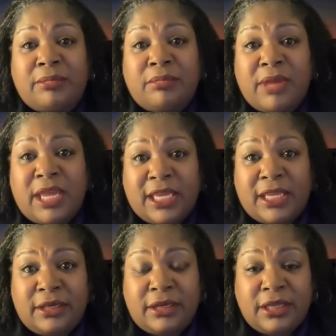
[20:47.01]

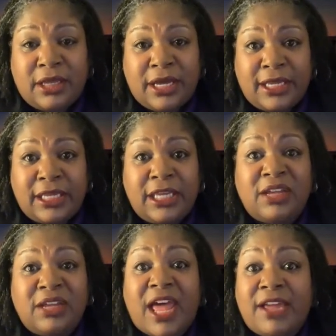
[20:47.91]
making end
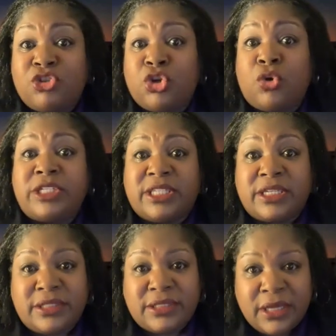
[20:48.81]
of life
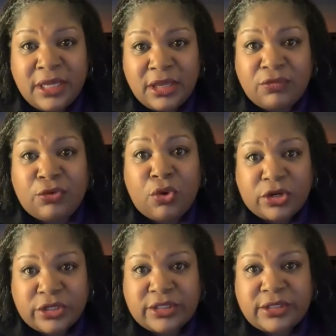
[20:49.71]
choices, of
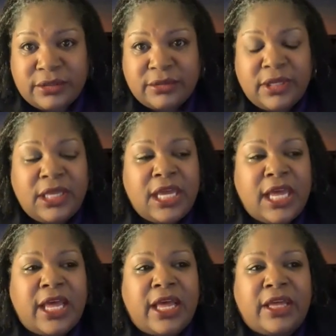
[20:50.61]
course.
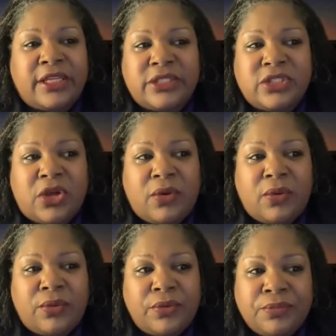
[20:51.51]

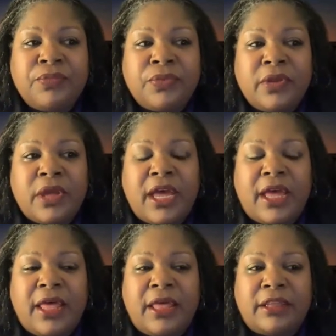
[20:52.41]
So
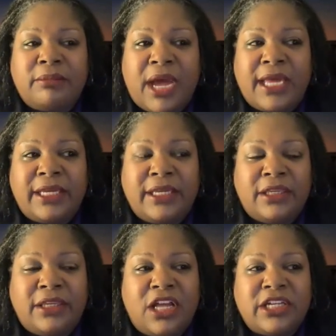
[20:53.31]
my
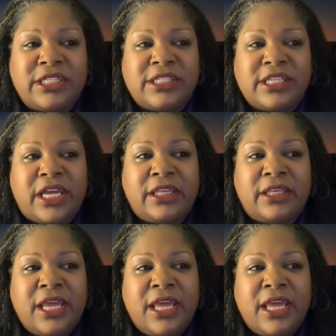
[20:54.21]
youngest son,